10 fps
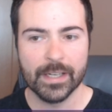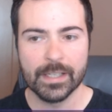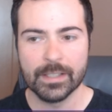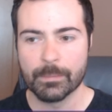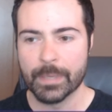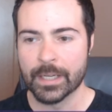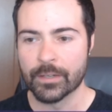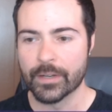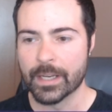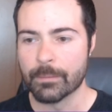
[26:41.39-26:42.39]
into panel
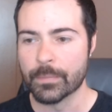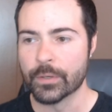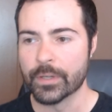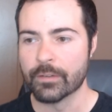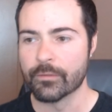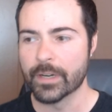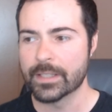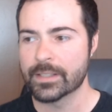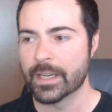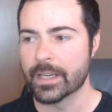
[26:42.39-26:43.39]
edit mode and right
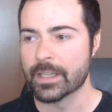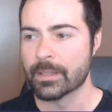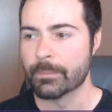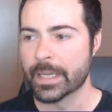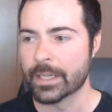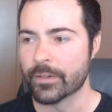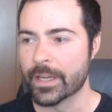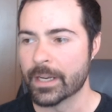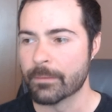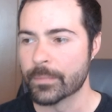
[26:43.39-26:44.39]
side into panel edit
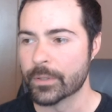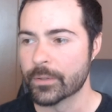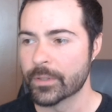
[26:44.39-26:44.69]
mode,